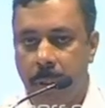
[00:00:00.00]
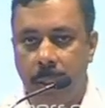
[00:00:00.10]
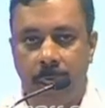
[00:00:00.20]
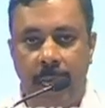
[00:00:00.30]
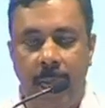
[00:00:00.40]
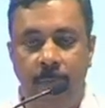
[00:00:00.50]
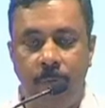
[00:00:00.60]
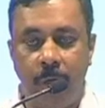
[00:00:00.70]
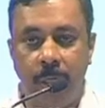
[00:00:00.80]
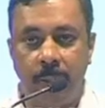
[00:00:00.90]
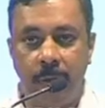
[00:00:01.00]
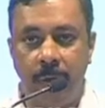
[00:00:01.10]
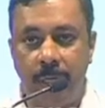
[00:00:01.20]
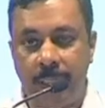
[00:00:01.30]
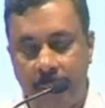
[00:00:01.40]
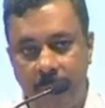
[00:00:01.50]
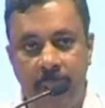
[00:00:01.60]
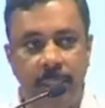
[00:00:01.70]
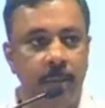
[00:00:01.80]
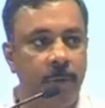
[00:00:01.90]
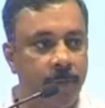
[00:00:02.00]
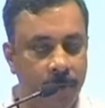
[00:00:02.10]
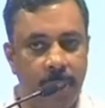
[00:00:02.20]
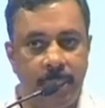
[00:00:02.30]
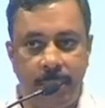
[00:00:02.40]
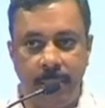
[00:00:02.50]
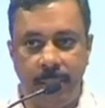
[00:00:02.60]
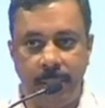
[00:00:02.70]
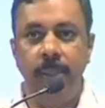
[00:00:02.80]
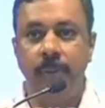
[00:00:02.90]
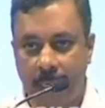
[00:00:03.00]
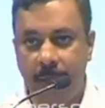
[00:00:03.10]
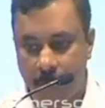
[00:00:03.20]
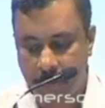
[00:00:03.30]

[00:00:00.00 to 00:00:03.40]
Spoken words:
time for us to look at something similar for this industry. Thank you.